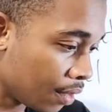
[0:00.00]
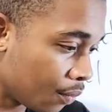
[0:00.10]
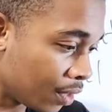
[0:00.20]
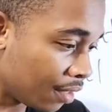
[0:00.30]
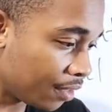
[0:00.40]

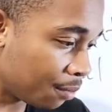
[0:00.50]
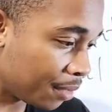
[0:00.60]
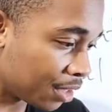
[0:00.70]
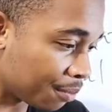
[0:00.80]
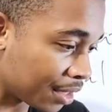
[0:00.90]
Whenever the
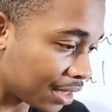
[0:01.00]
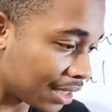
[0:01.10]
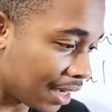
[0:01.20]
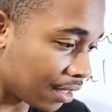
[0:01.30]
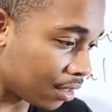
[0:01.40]
bishop is
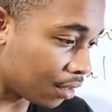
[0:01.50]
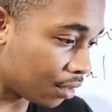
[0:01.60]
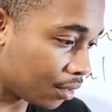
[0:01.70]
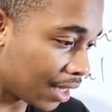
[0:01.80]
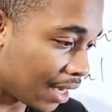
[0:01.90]
attacking the
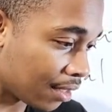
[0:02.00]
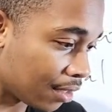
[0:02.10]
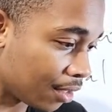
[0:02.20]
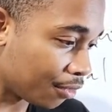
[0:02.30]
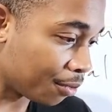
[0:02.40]
whole
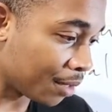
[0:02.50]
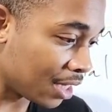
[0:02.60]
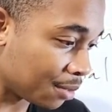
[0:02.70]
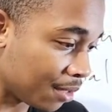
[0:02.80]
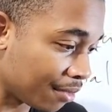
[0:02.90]
diagonal, it
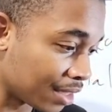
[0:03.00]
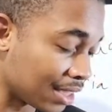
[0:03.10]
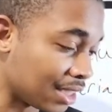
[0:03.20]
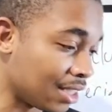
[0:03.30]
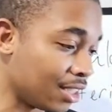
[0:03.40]
reminds me of a
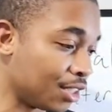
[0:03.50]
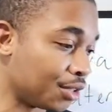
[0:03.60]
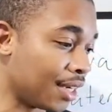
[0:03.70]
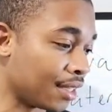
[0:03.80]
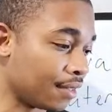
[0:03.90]
Sicilian
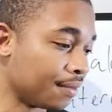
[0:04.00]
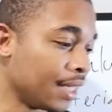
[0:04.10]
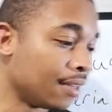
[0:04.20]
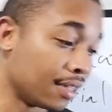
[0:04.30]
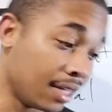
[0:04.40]
dragon.
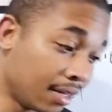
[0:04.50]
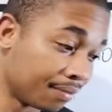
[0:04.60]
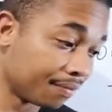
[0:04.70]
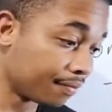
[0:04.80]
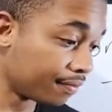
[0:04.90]
Yeah,
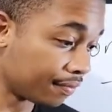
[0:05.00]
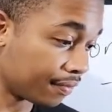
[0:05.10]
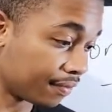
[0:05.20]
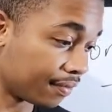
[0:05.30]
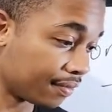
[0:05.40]

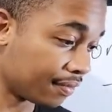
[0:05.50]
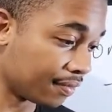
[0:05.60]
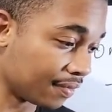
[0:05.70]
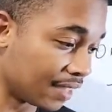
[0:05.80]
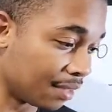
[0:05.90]

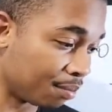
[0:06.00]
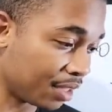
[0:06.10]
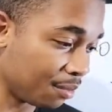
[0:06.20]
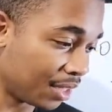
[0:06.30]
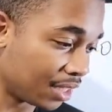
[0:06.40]

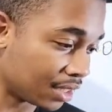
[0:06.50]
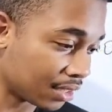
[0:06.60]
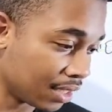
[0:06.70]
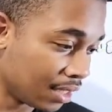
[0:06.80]
pretty much.